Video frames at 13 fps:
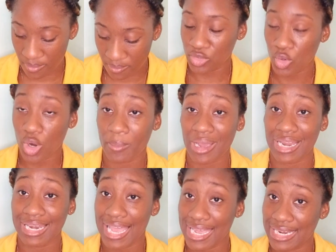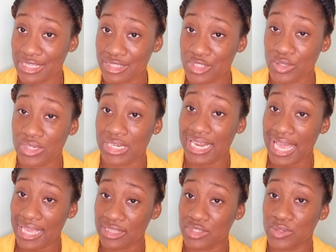lining to
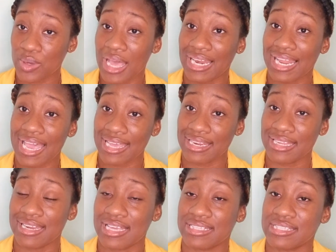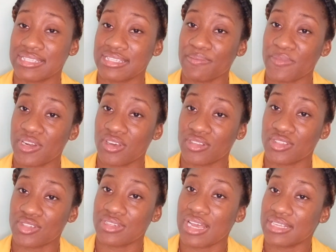a lining that is similar
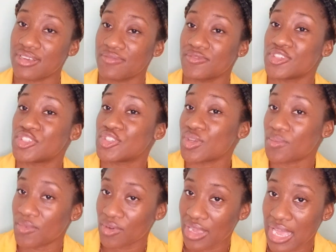to that of the stomach.